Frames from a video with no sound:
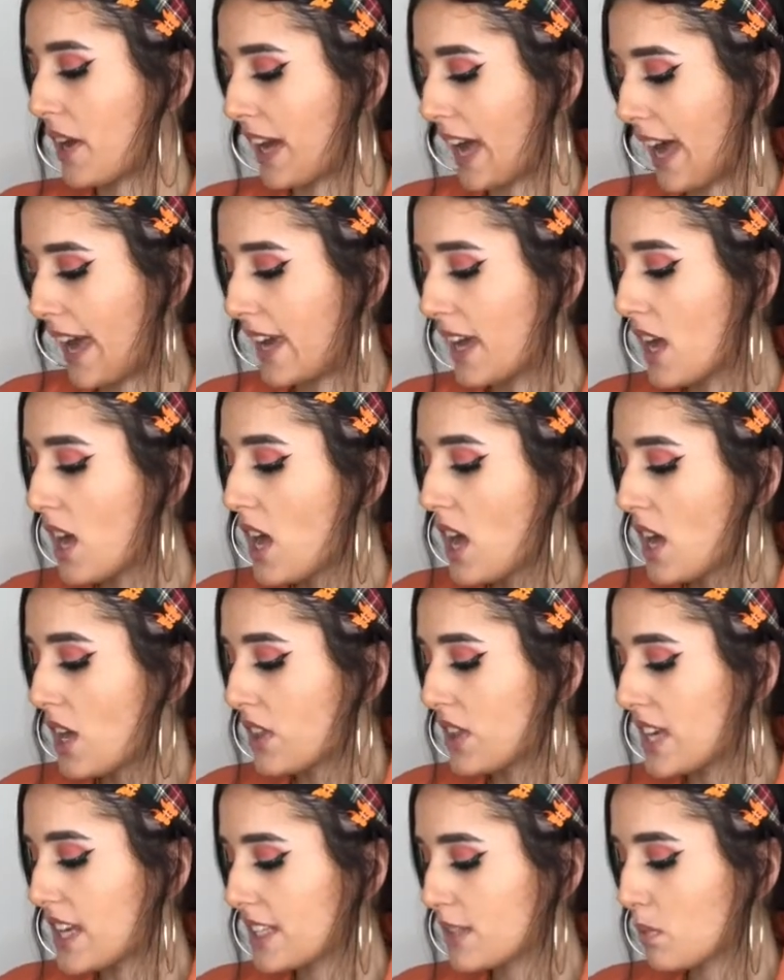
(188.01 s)
Okay,
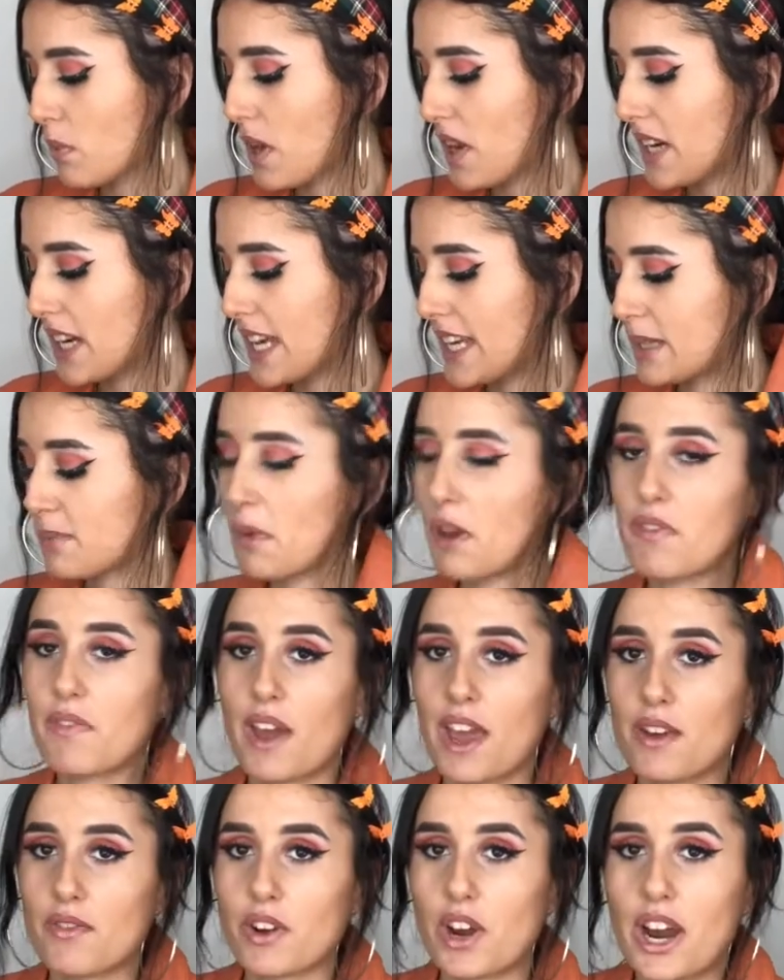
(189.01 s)
this one is my
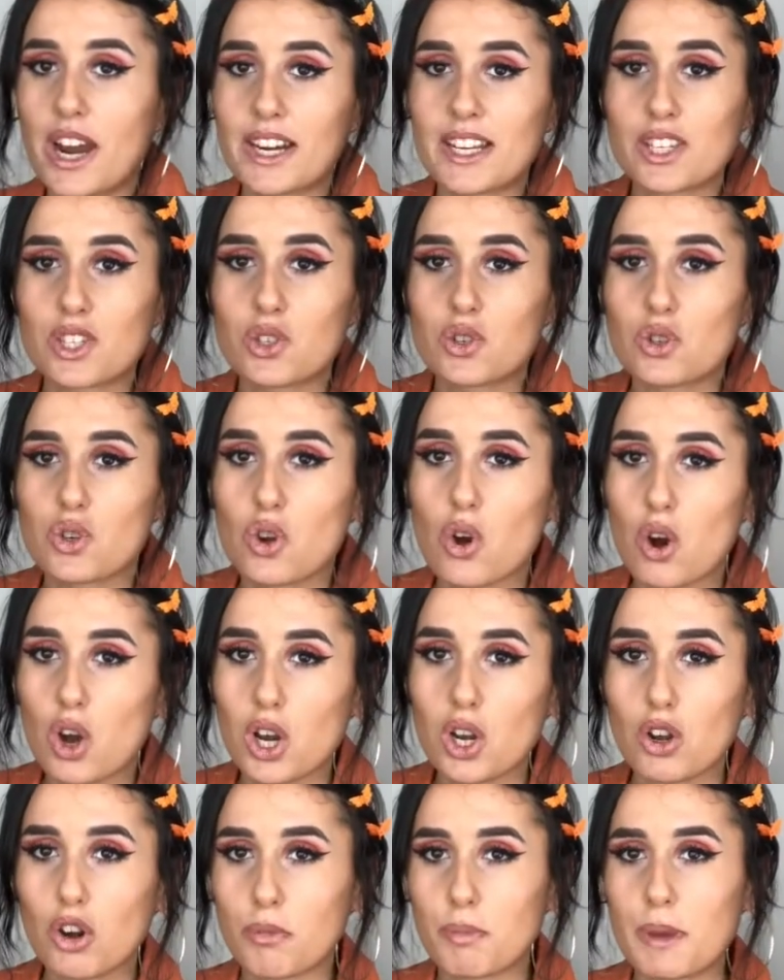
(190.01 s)
favorite, and it's not
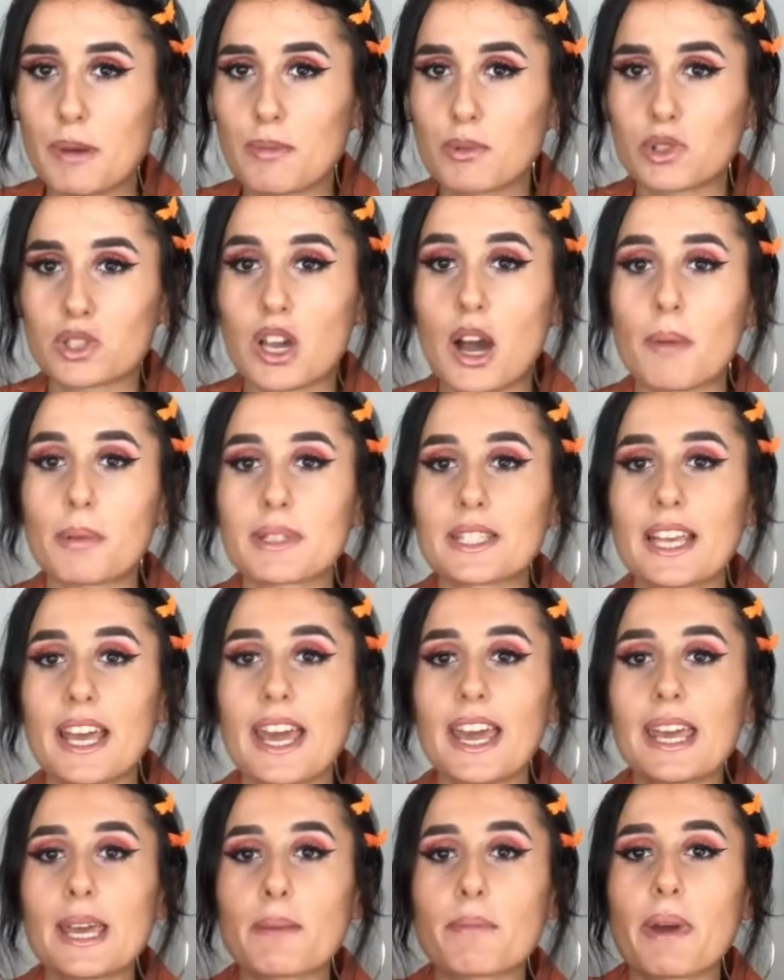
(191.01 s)
a lot of people's cup of
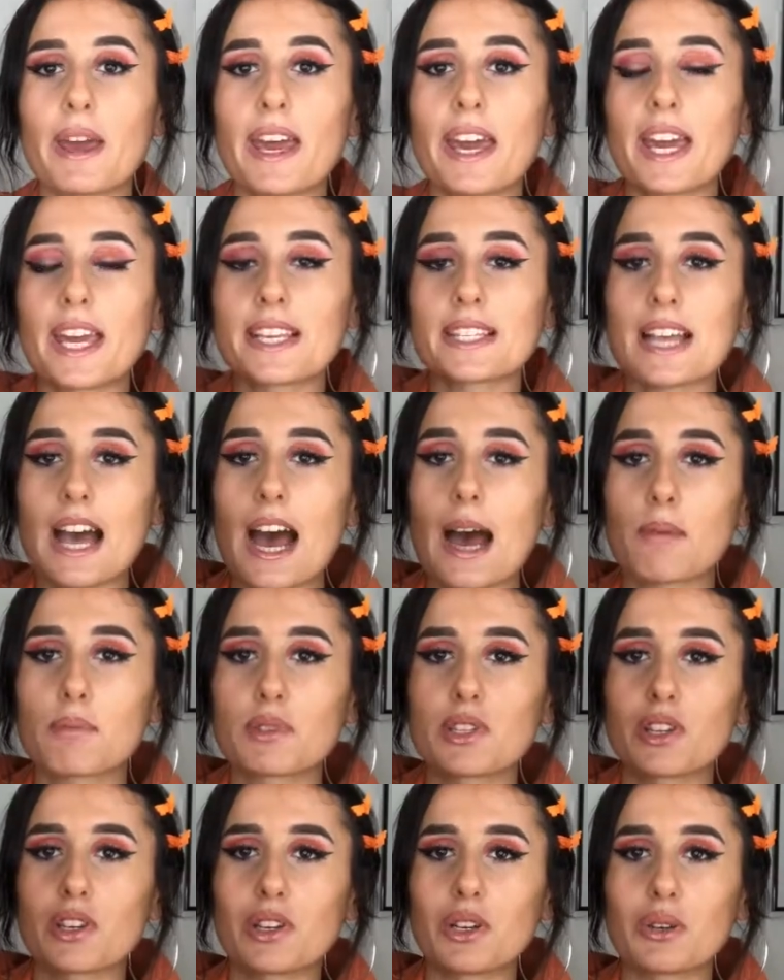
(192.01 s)
tea, but it is
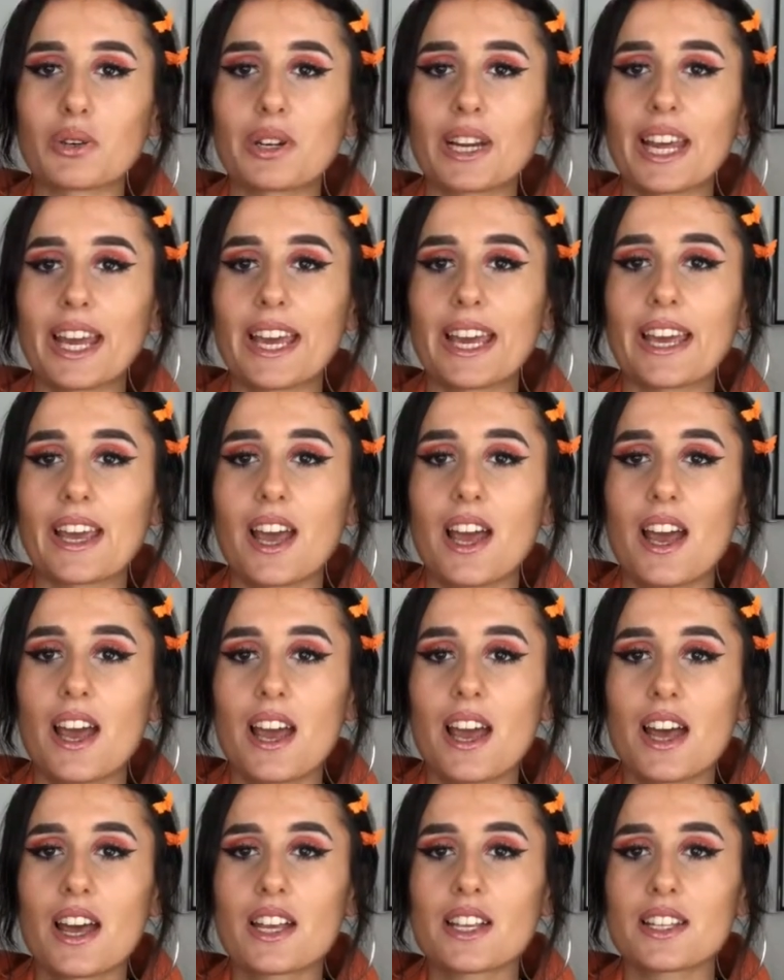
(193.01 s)
absolutely
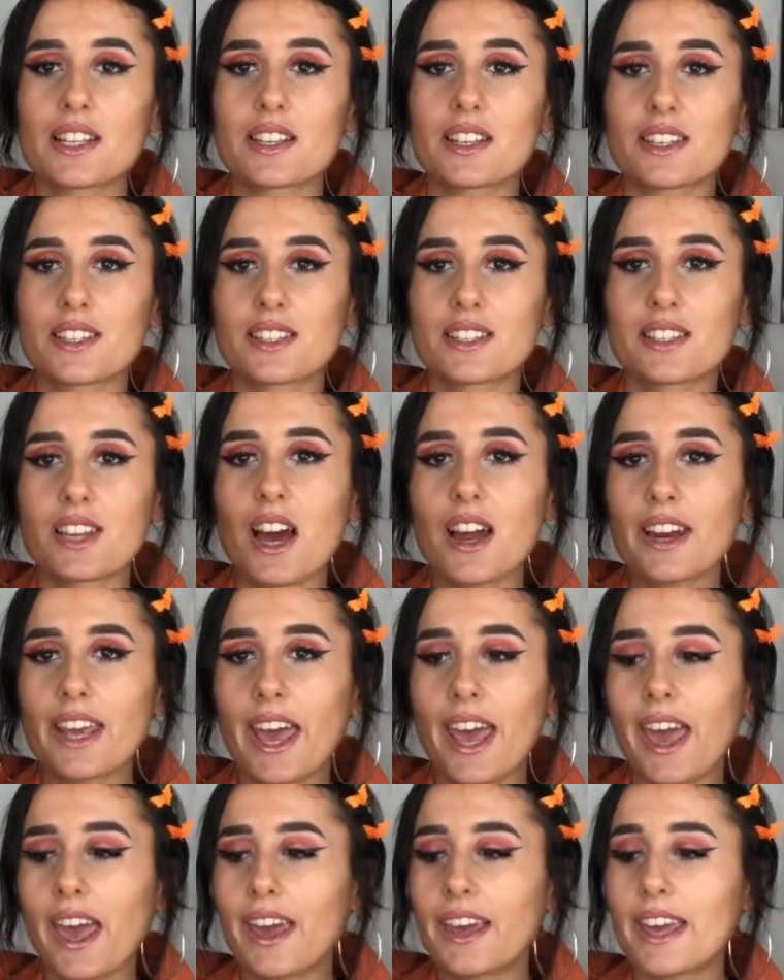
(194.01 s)

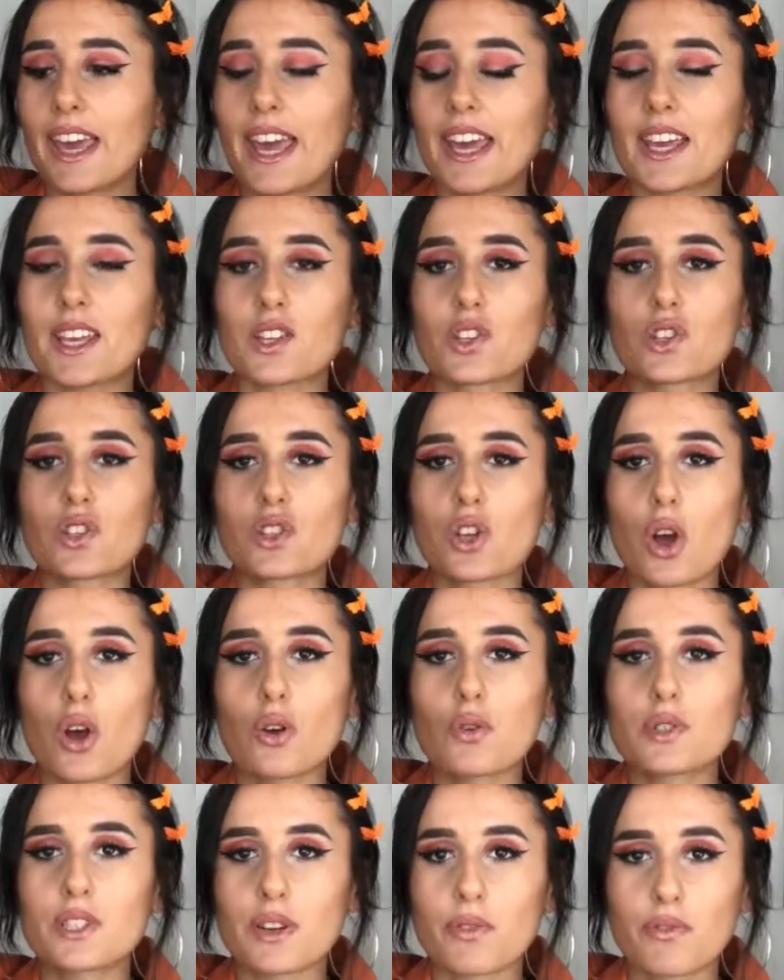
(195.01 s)
stunning. It is
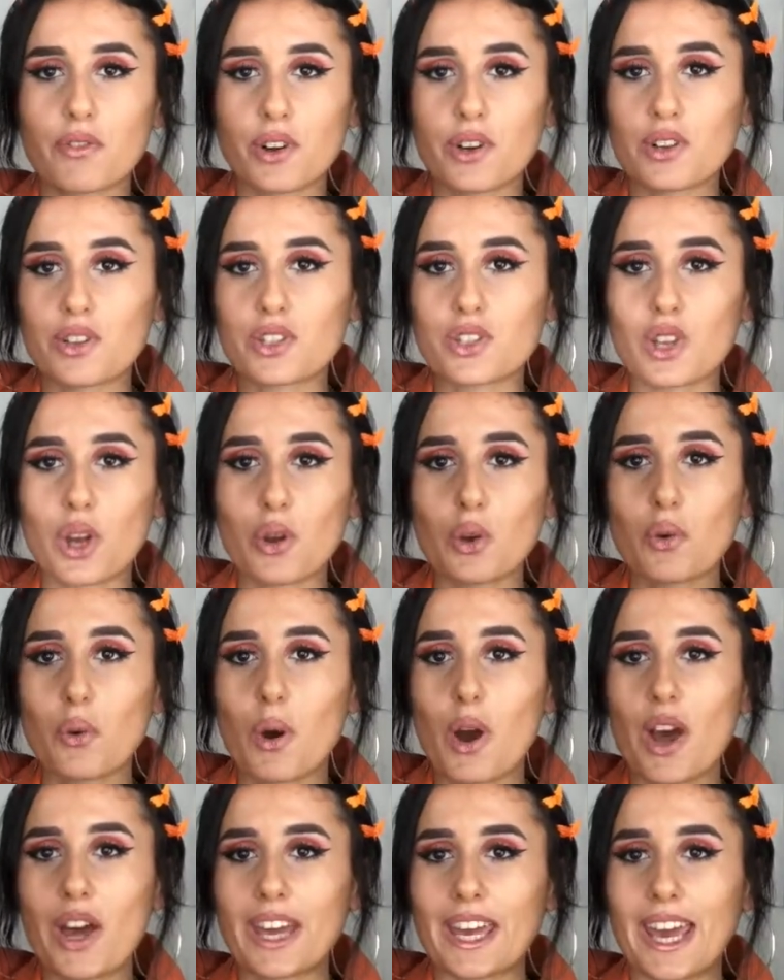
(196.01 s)
so different, so
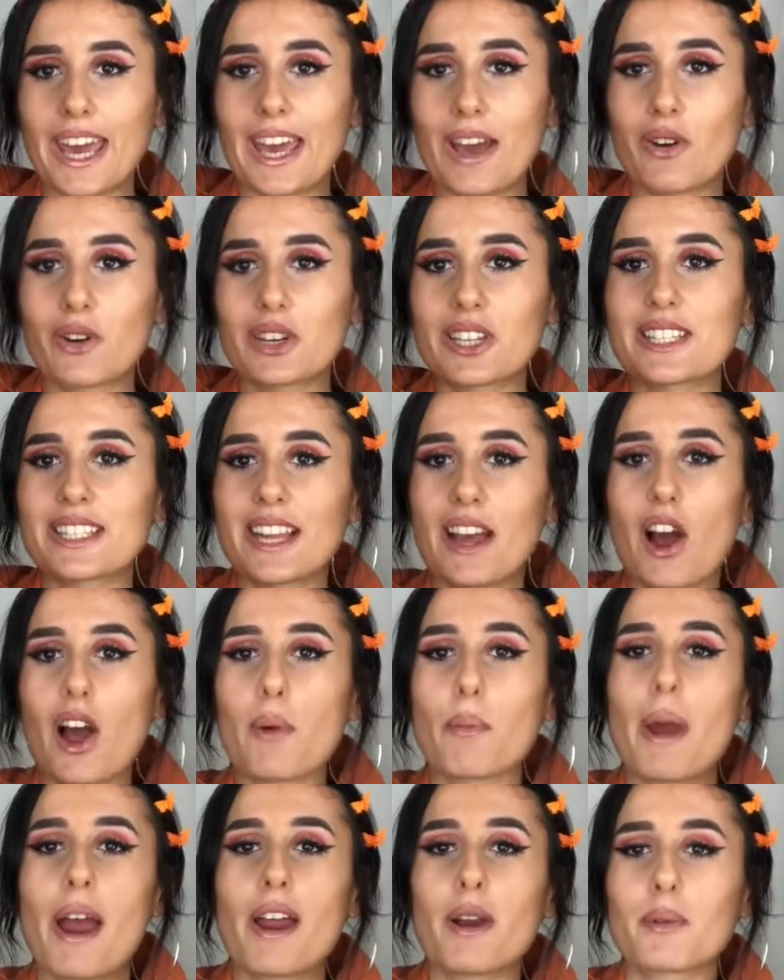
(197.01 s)
quirky. Honestly, I
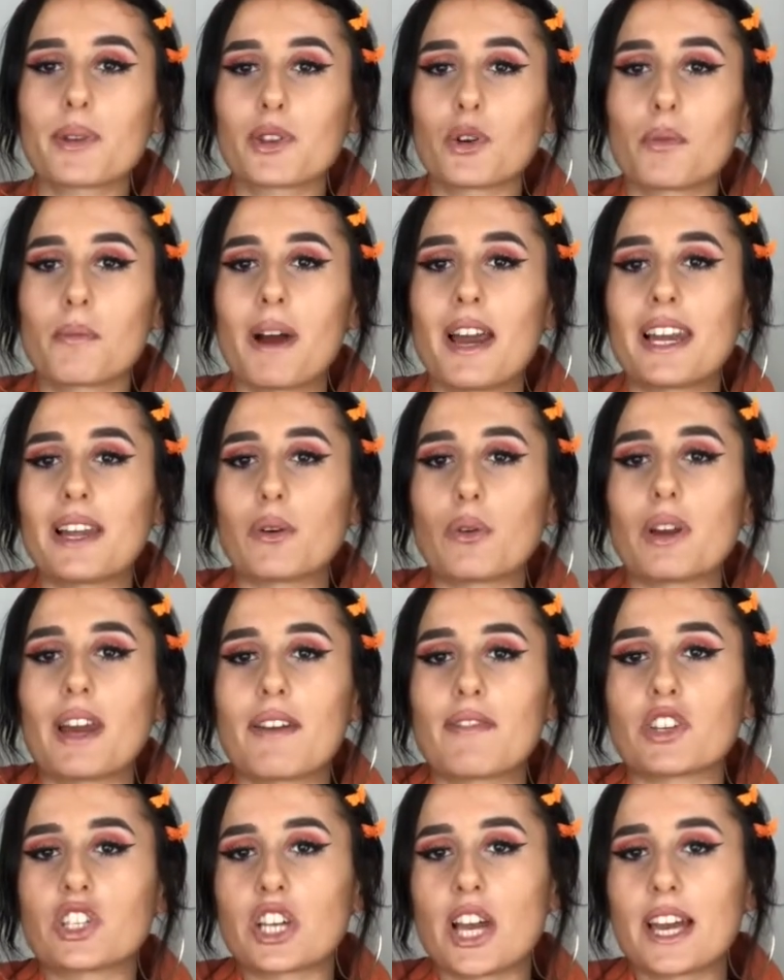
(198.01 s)
wear it with all my little
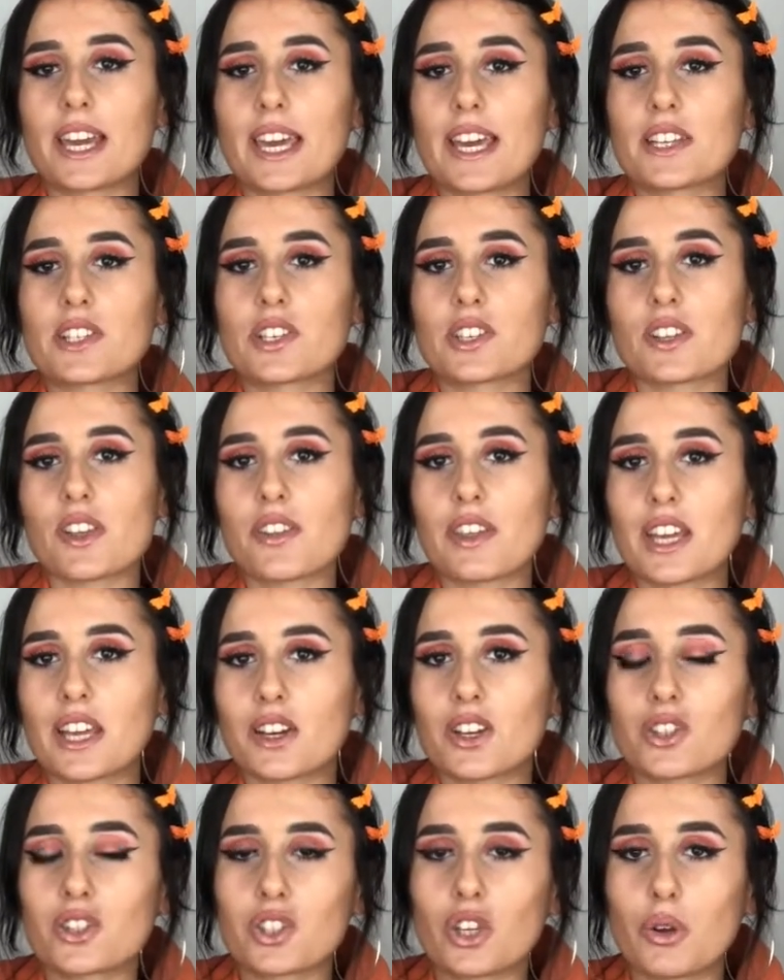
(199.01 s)
leather jackets because I think it
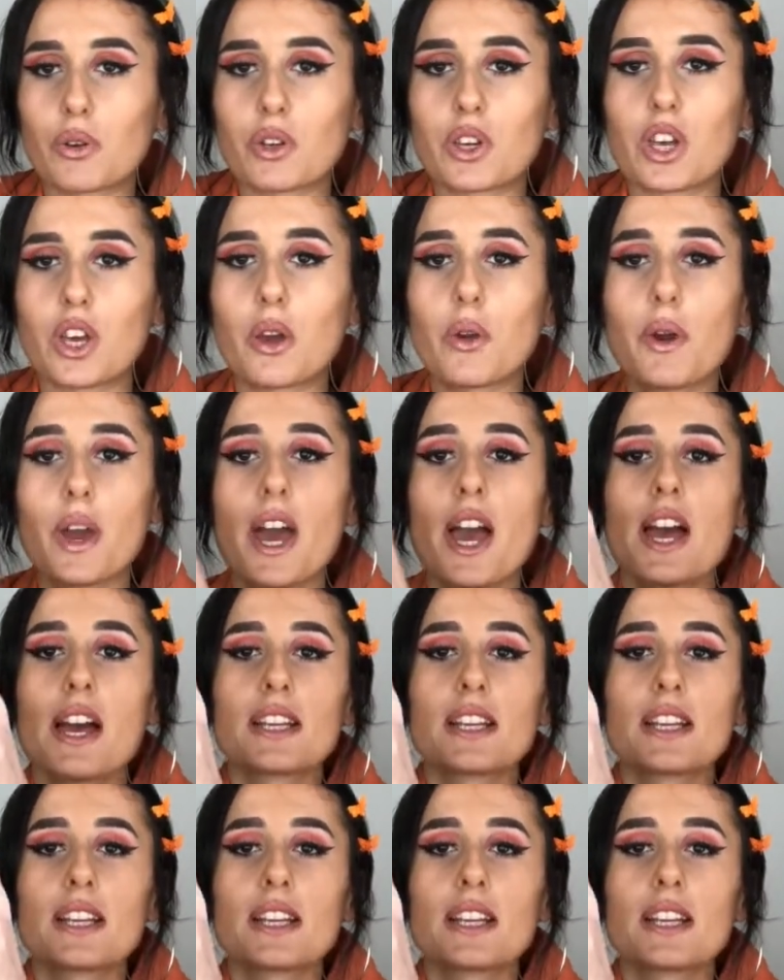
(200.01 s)
looks so cute.